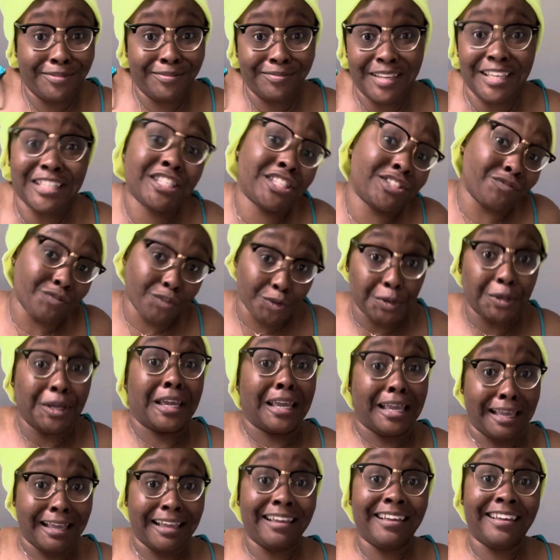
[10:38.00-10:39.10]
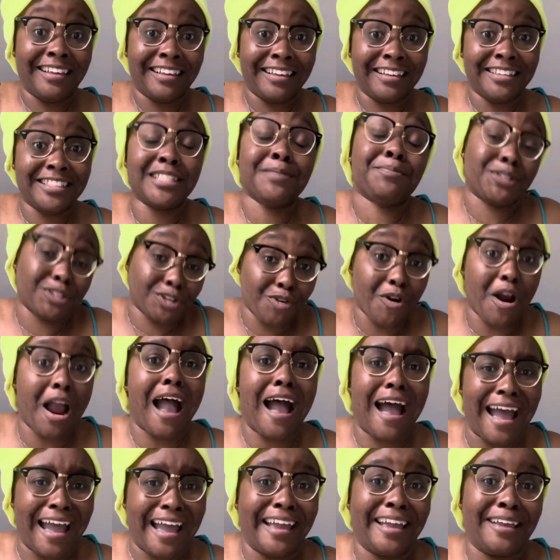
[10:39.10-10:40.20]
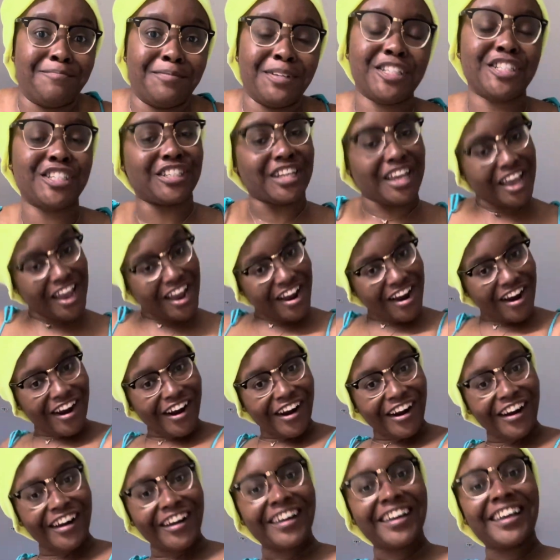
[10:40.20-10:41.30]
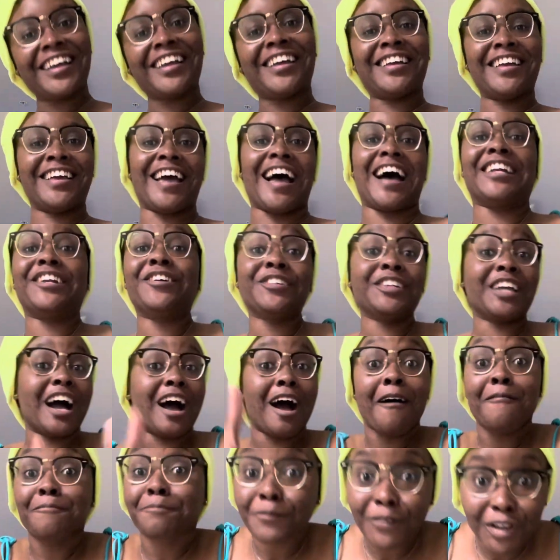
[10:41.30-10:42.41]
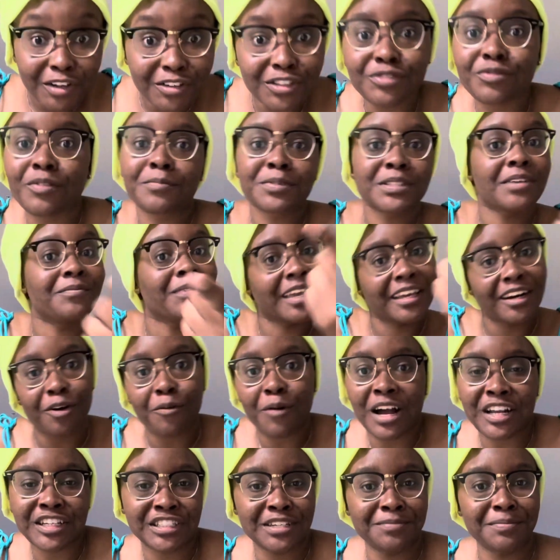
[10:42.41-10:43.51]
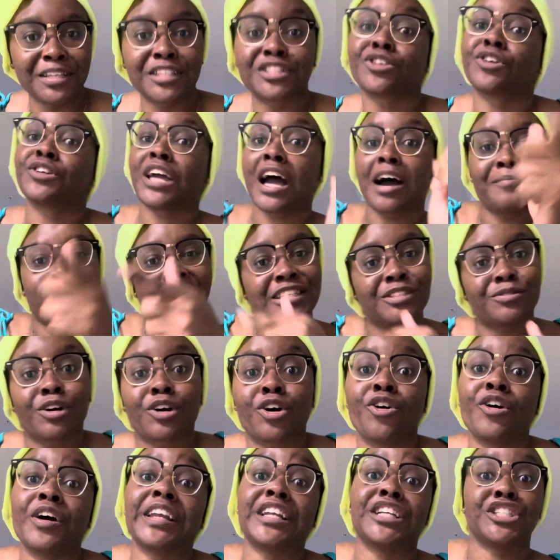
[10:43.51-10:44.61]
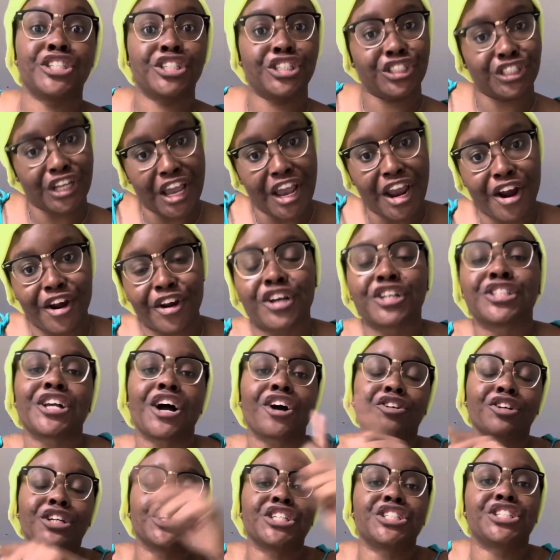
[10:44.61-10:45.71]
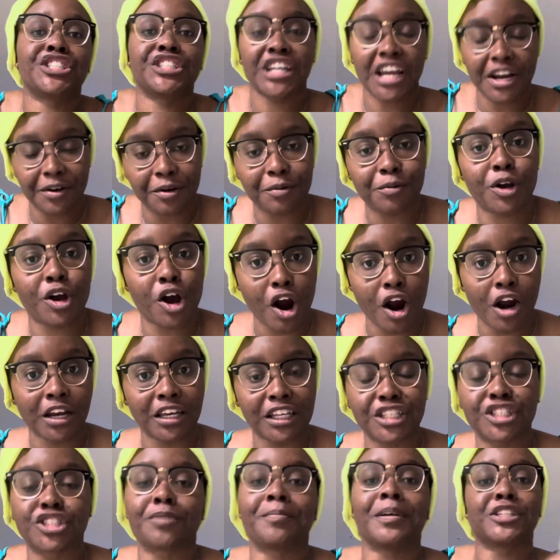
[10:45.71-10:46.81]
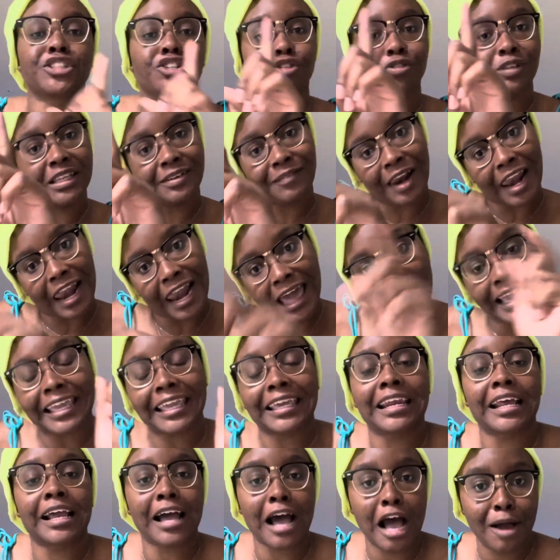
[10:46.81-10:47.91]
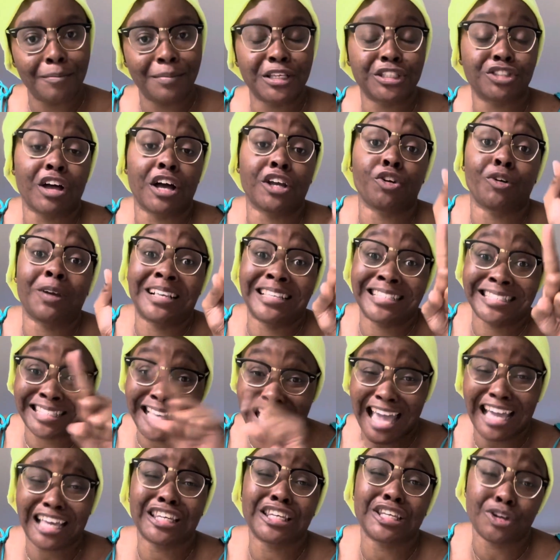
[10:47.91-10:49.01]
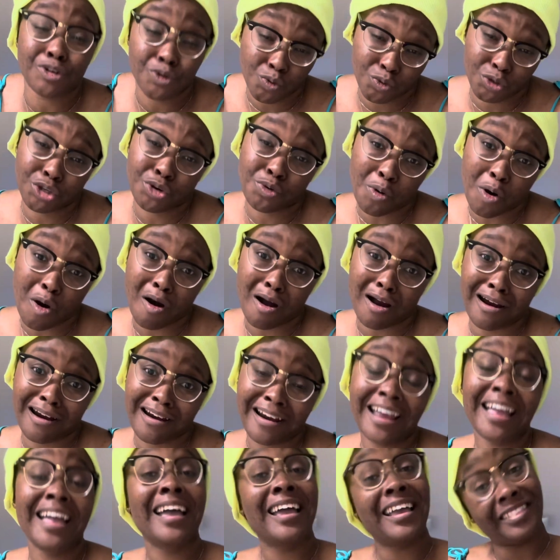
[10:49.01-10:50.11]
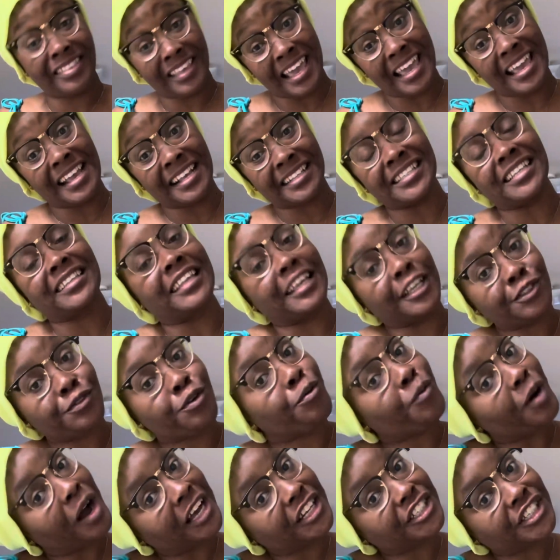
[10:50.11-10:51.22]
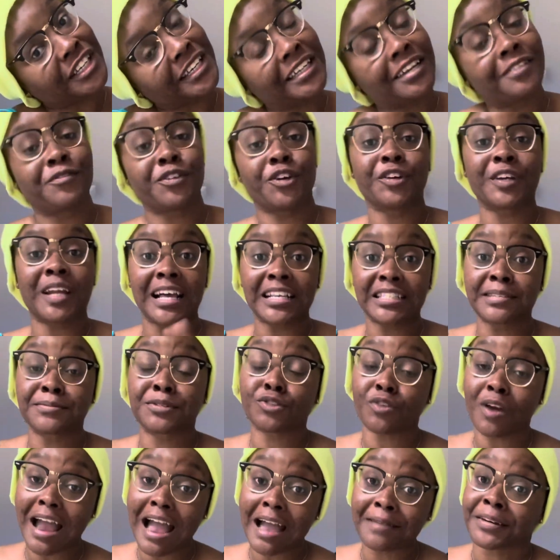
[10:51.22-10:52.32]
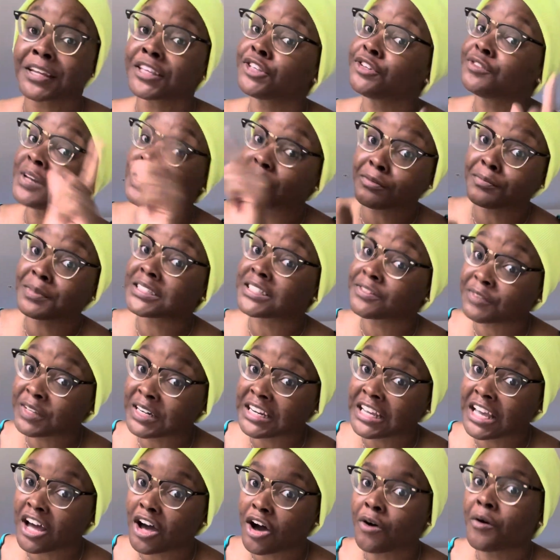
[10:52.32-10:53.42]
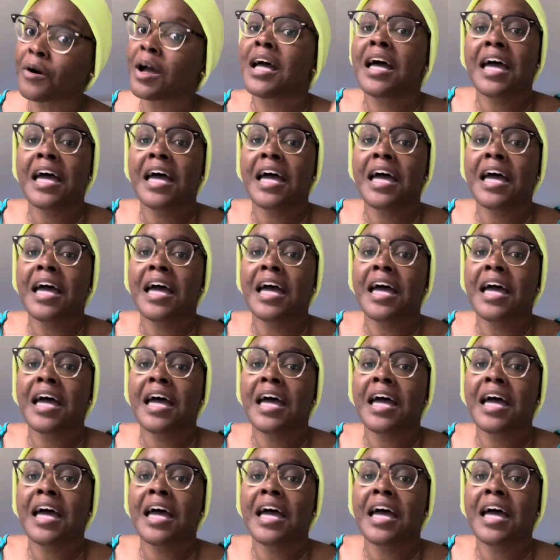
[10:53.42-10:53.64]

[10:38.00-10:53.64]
It's free. Subscribe, share. I know y'all who's from Savannah watching me, so y'all might as well go ahead and share because y'all gonna share it regardless. So make sure you leave a like and a comment so I know exactly who you are. Thanks, and thanks for watching. And if you're not subscribed and you never miss a video,